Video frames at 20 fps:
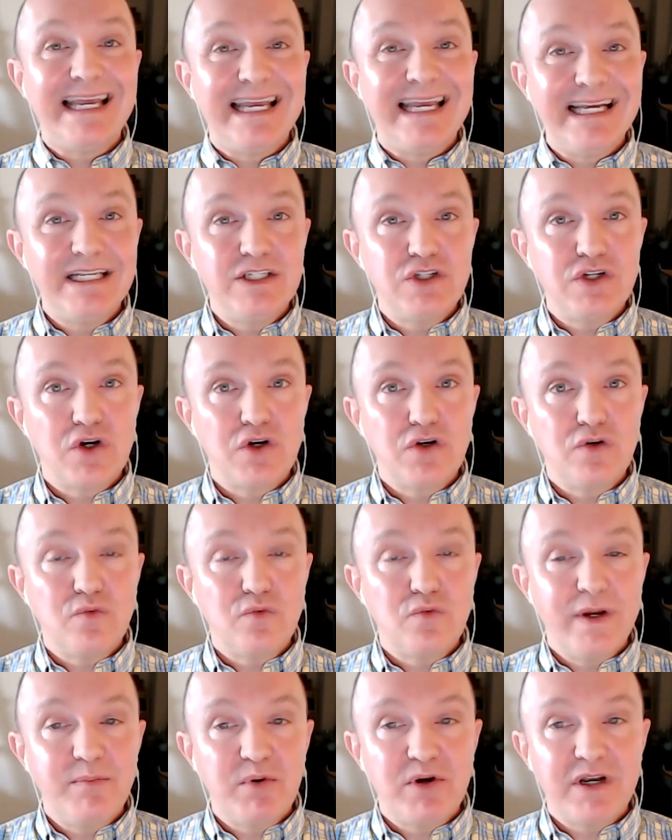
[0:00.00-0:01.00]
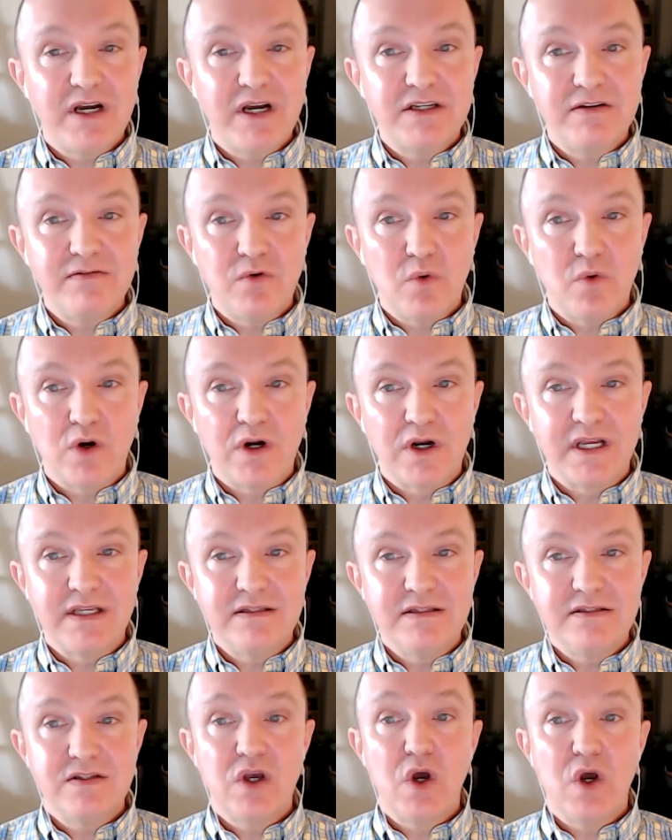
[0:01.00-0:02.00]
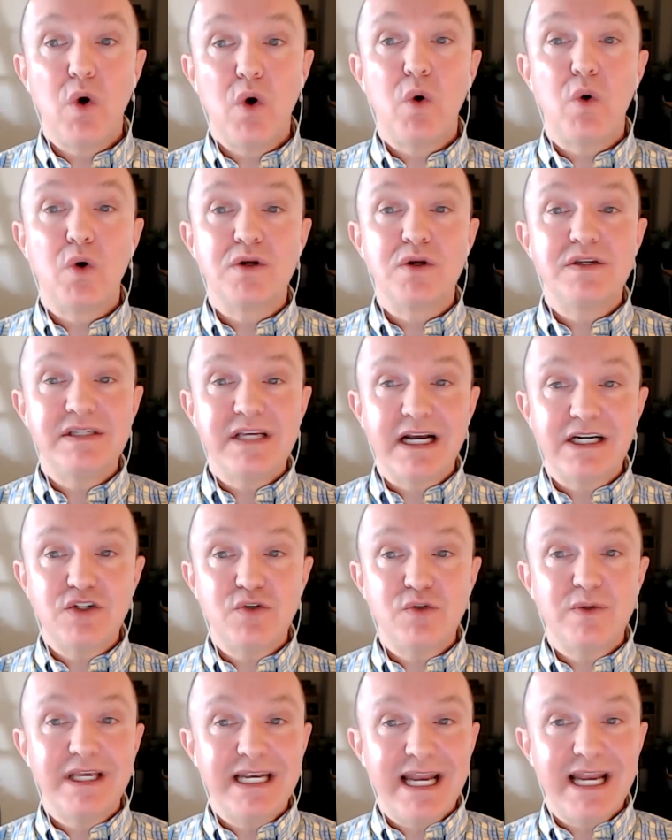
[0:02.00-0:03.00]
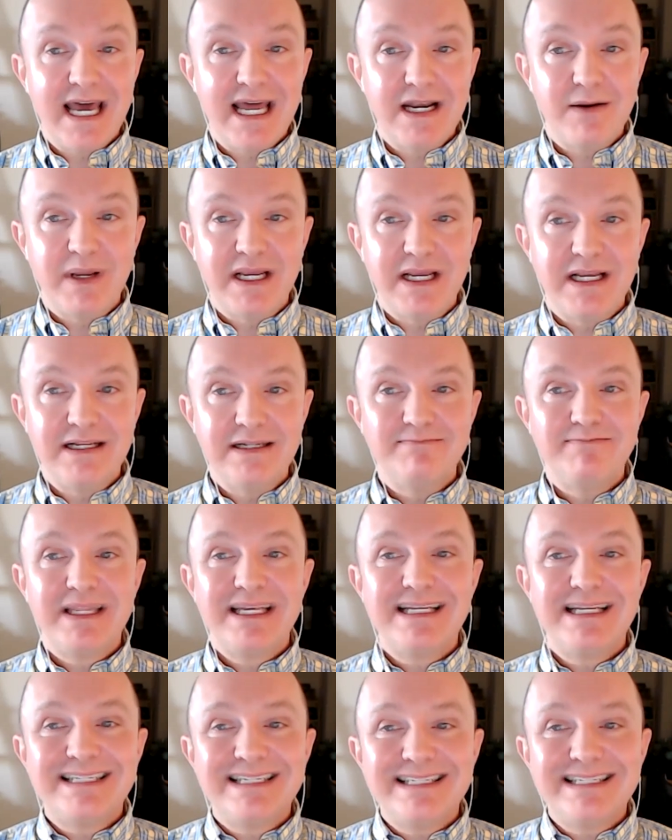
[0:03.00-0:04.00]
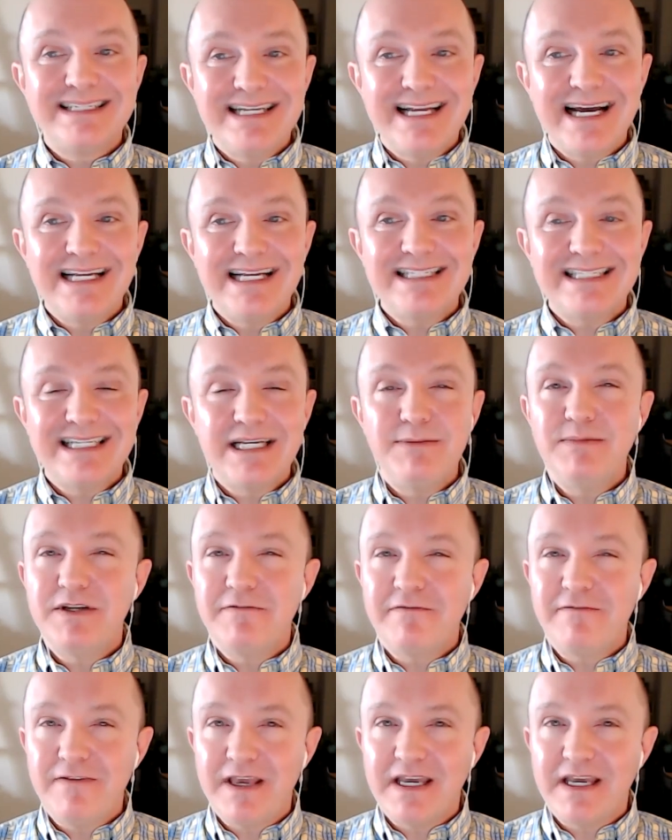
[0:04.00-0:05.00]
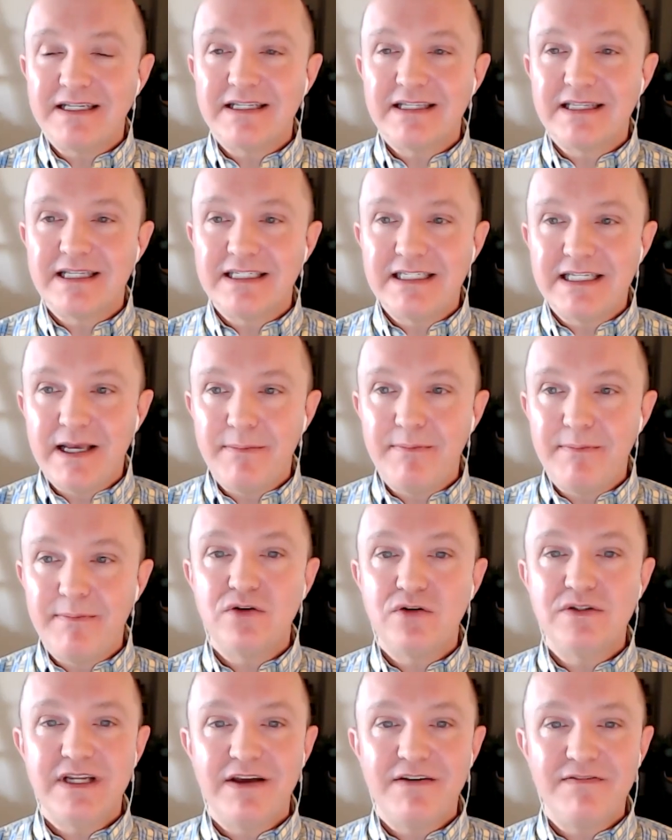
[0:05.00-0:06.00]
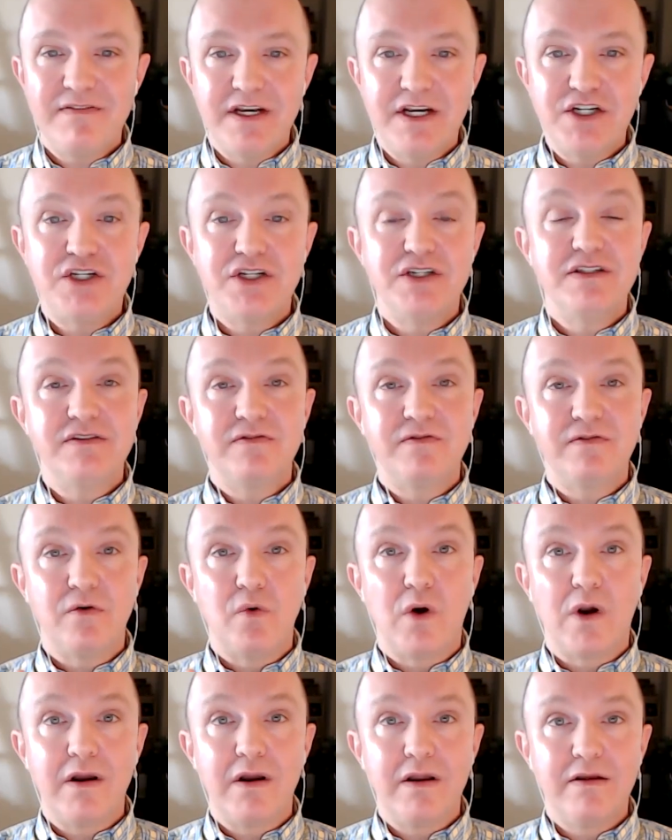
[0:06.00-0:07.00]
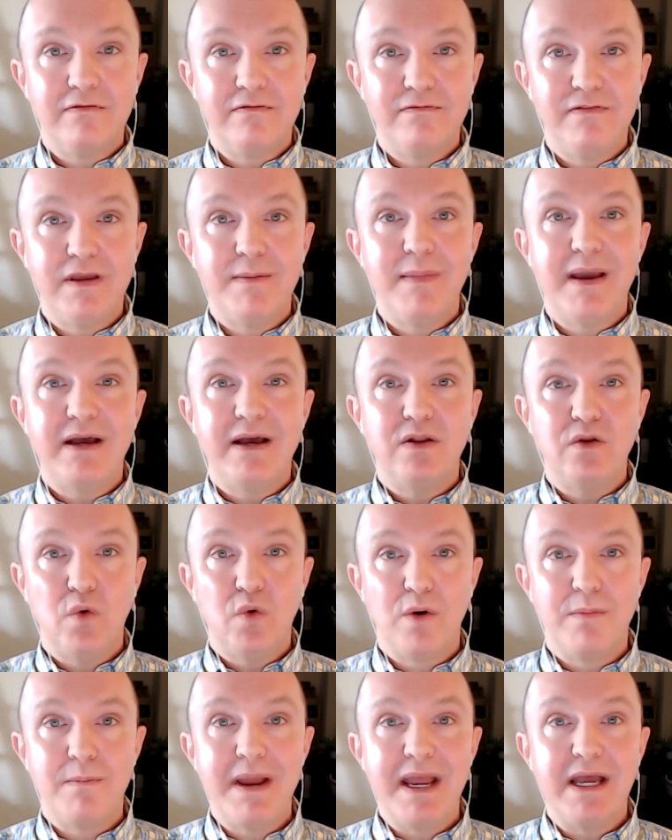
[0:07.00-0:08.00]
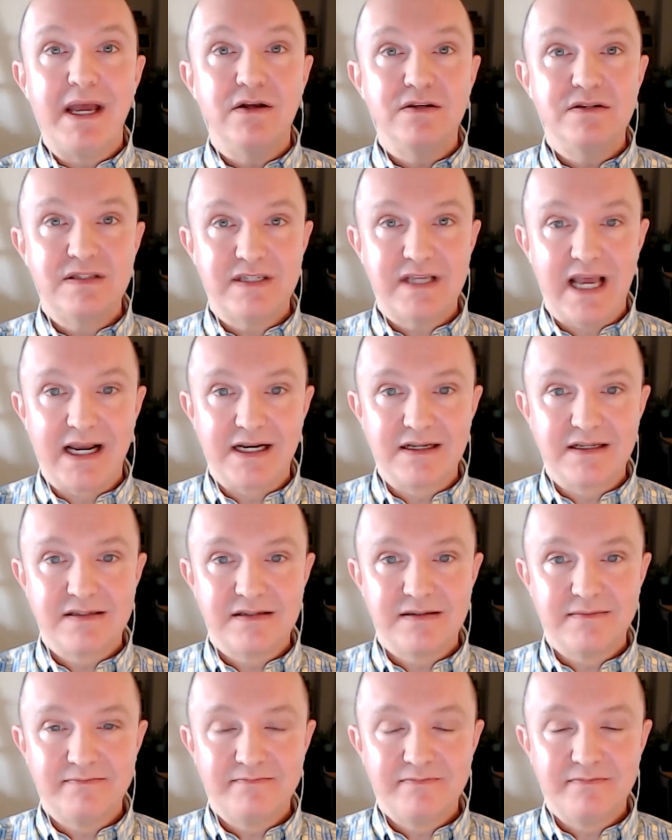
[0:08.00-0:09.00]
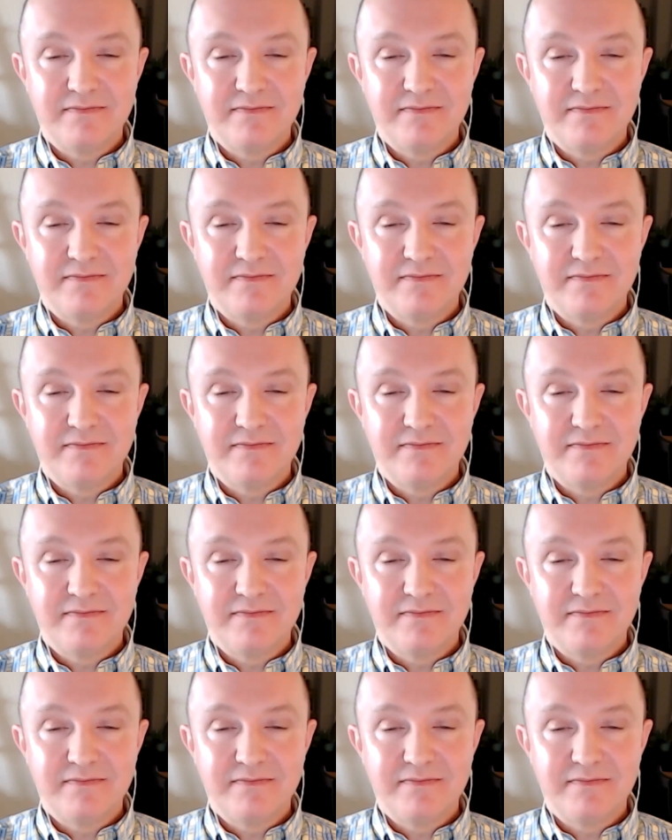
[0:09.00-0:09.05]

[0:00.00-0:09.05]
internal reproductive organs, or sexual anatomy does not seem to fit the typical definitions for female or male sex.